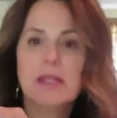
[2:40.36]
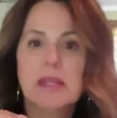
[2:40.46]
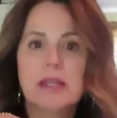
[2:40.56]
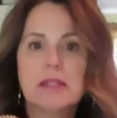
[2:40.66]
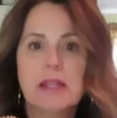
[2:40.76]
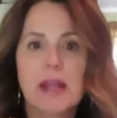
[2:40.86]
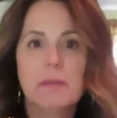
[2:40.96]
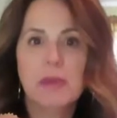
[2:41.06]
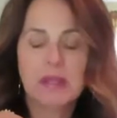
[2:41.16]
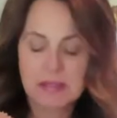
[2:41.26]
cans that I
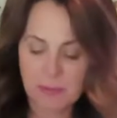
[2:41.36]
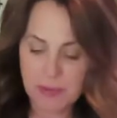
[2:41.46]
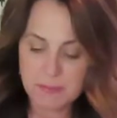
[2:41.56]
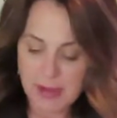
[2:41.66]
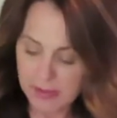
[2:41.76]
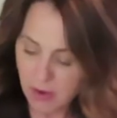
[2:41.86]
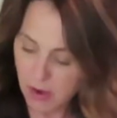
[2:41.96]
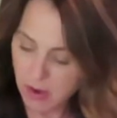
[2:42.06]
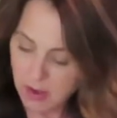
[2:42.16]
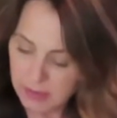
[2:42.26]
picked up in my
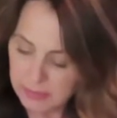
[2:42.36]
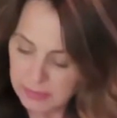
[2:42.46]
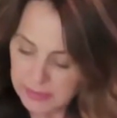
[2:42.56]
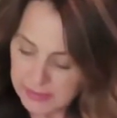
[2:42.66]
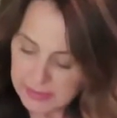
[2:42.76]
haul.